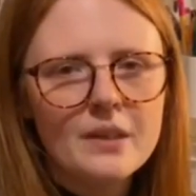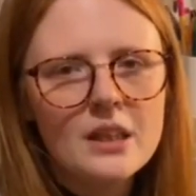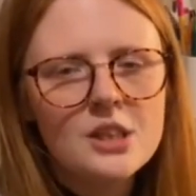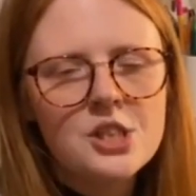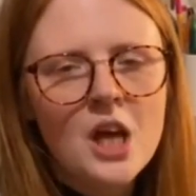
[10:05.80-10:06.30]

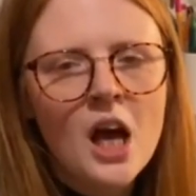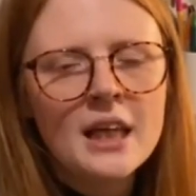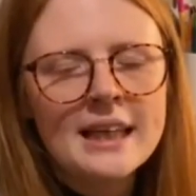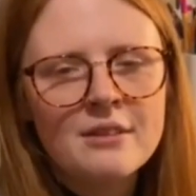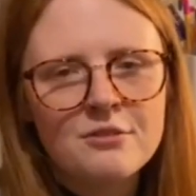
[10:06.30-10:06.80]

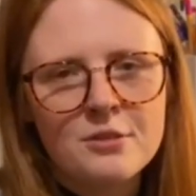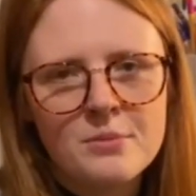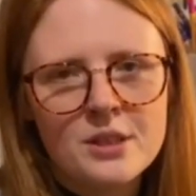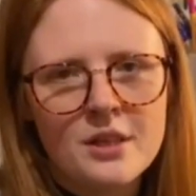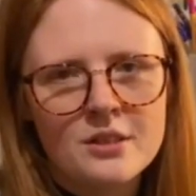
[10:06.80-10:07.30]
Charlene from
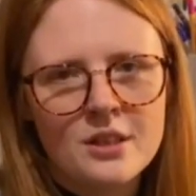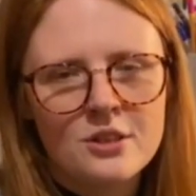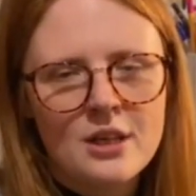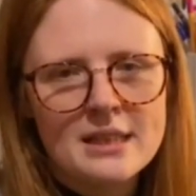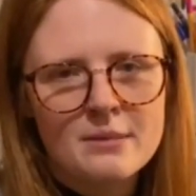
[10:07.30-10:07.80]
So
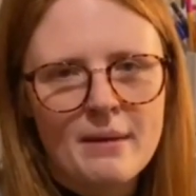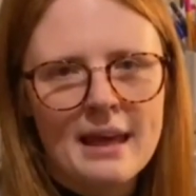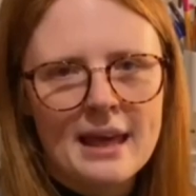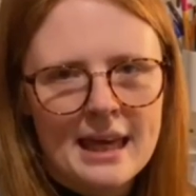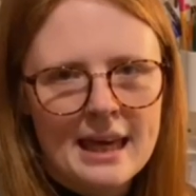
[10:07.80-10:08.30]

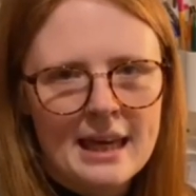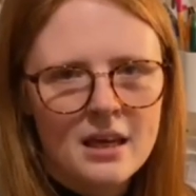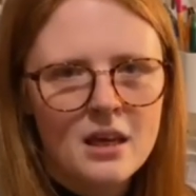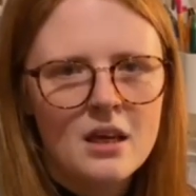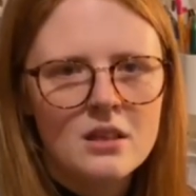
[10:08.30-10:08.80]

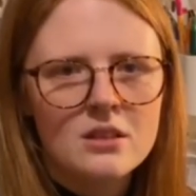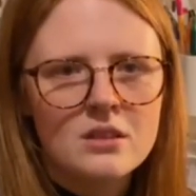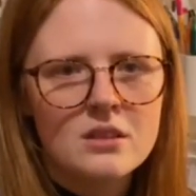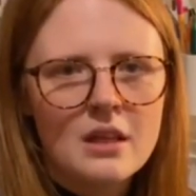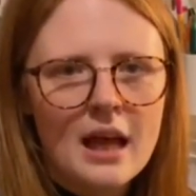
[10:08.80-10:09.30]
Dressmaking,
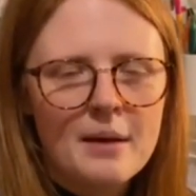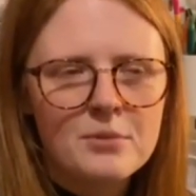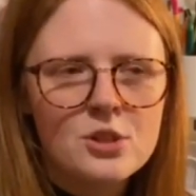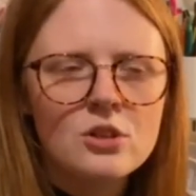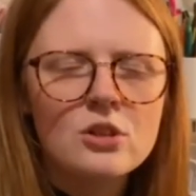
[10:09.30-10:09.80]
I'm
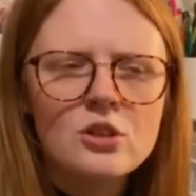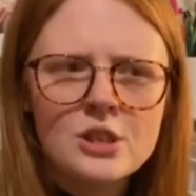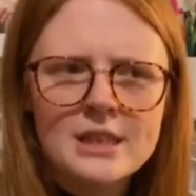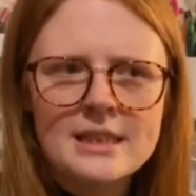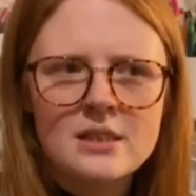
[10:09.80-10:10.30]
sure
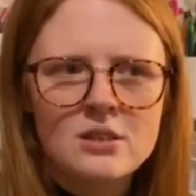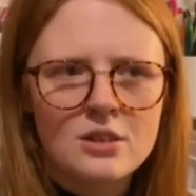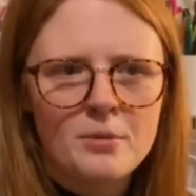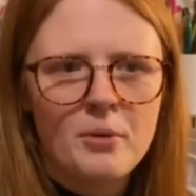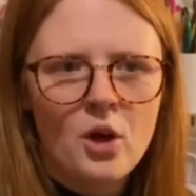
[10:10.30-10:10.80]
she's
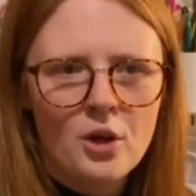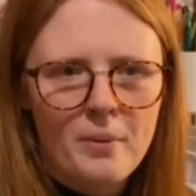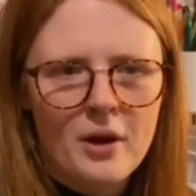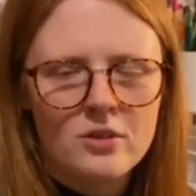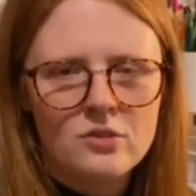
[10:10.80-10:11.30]
done a blog
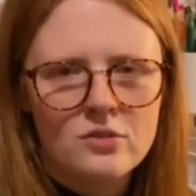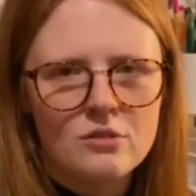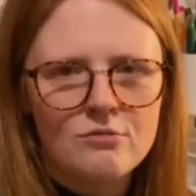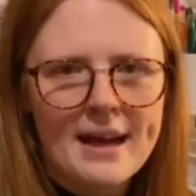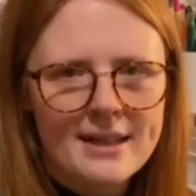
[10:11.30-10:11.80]
post for
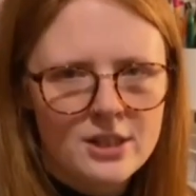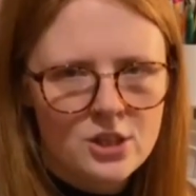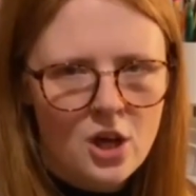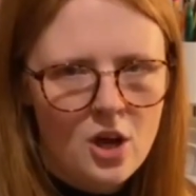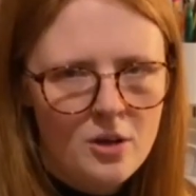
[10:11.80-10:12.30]
the rag
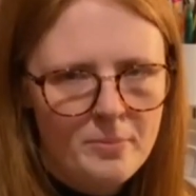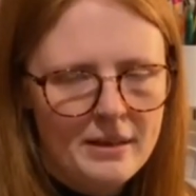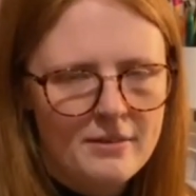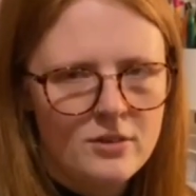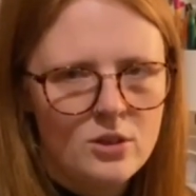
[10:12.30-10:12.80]
shop
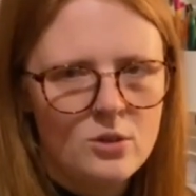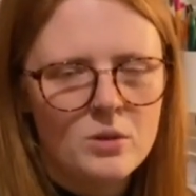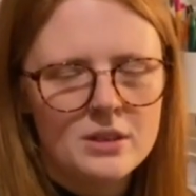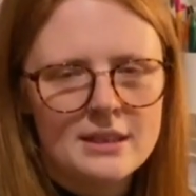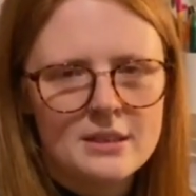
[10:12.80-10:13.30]
if you
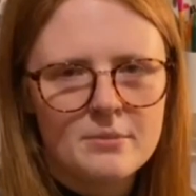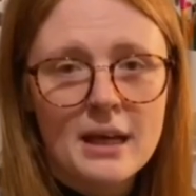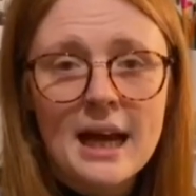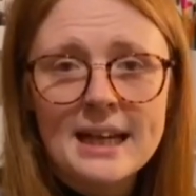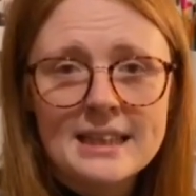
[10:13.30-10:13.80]
wanted some
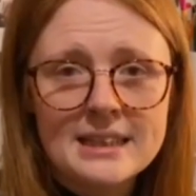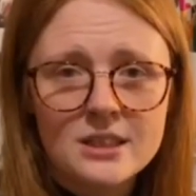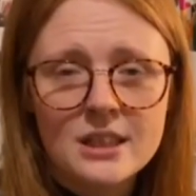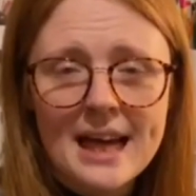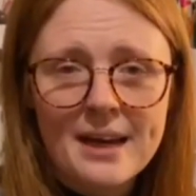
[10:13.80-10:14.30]

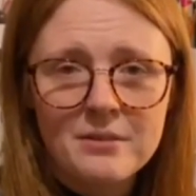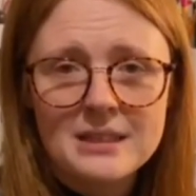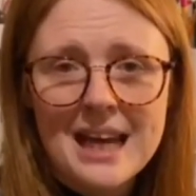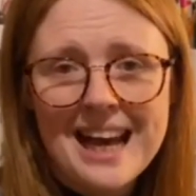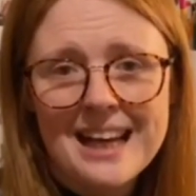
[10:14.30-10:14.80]
guidance on how
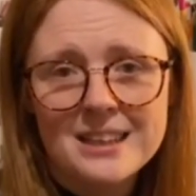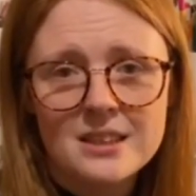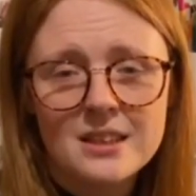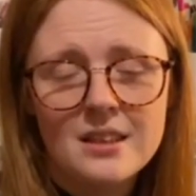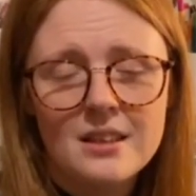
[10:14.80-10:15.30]
to add
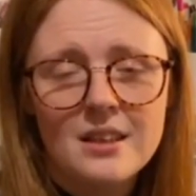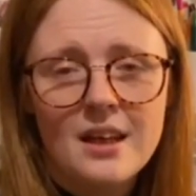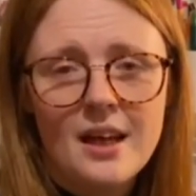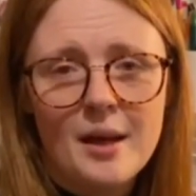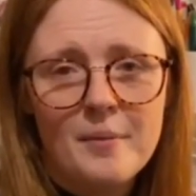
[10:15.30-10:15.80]

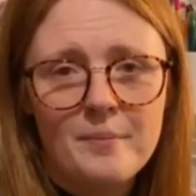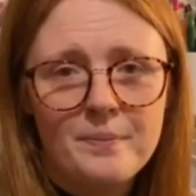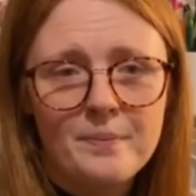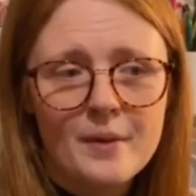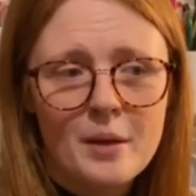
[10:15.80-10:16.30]

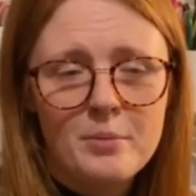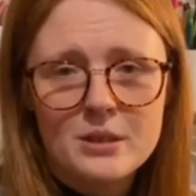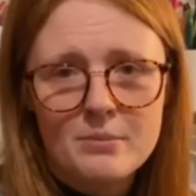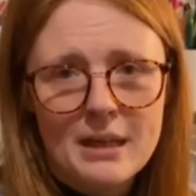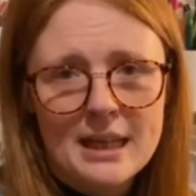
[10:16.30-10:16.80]
a
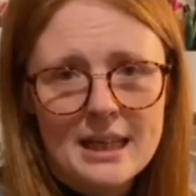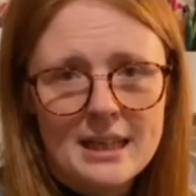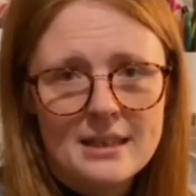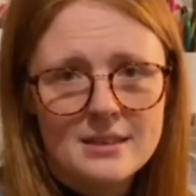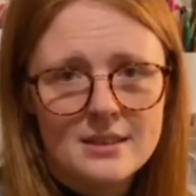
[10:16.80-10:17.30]
button
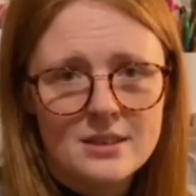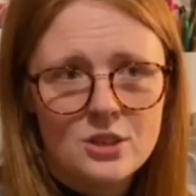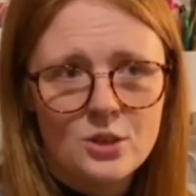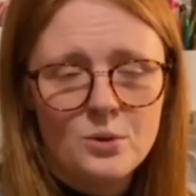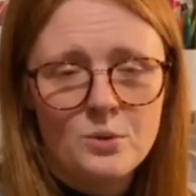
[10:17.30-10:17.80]
placket
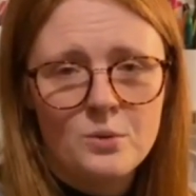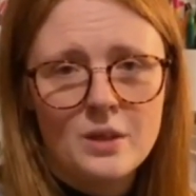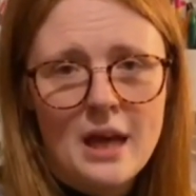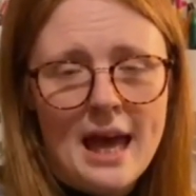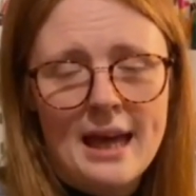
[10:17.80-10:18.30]
to
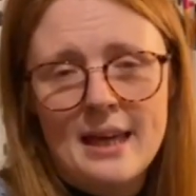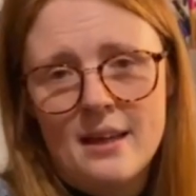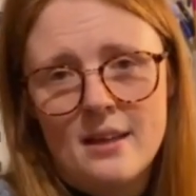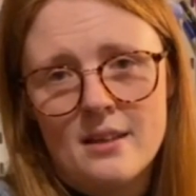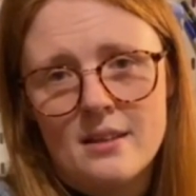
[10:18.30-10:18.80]

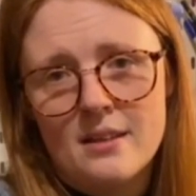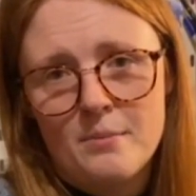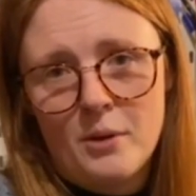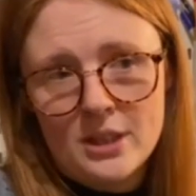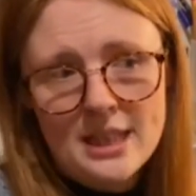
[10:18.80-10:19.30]
a
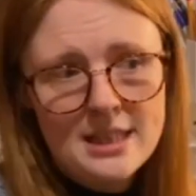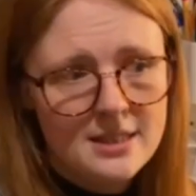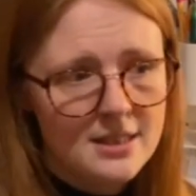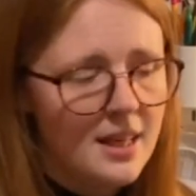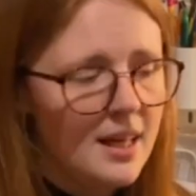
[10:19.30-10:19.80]
bodice.